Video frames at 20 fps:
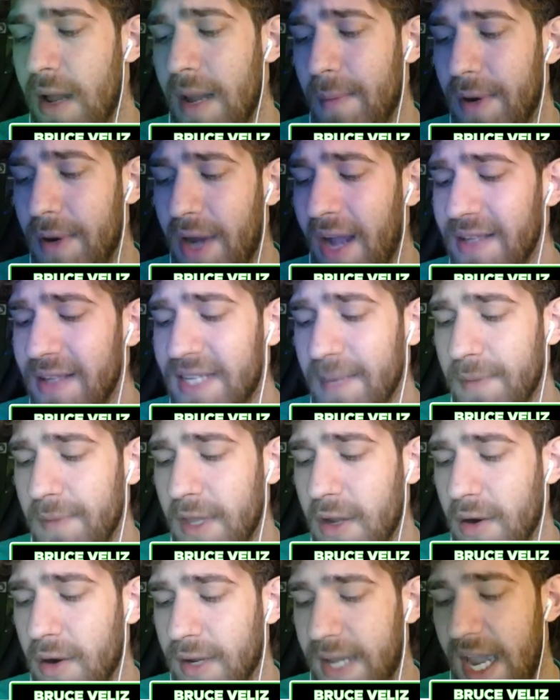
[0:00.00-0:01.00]
but not something
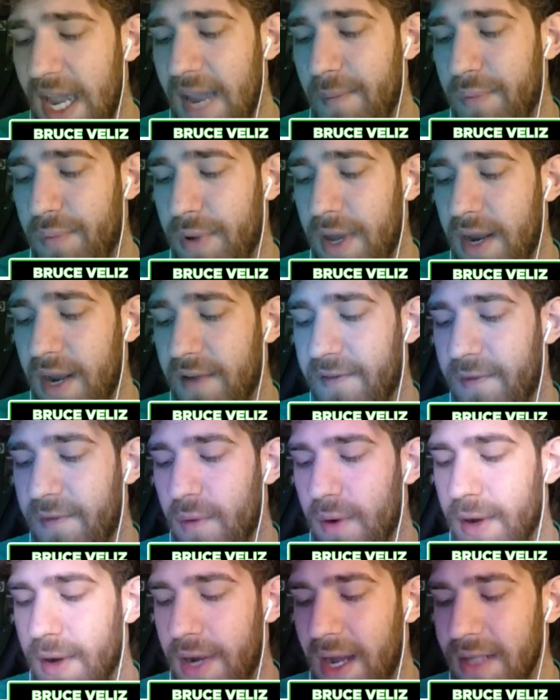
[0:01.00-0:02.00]
you're game planning
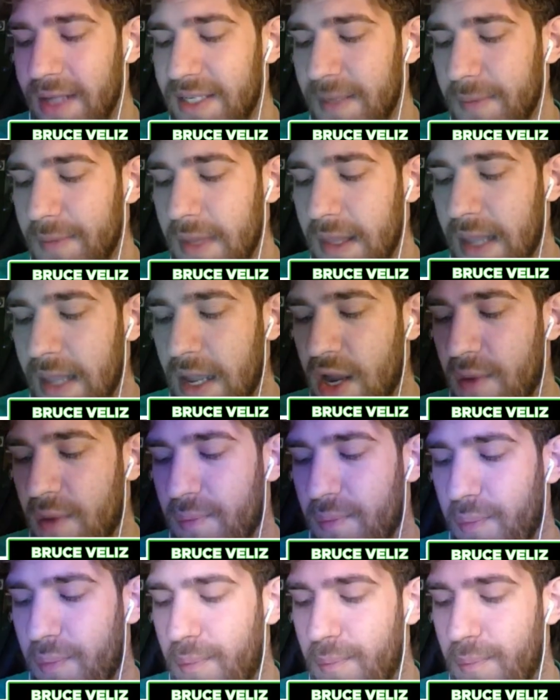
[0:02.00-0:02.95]
for, not something that you're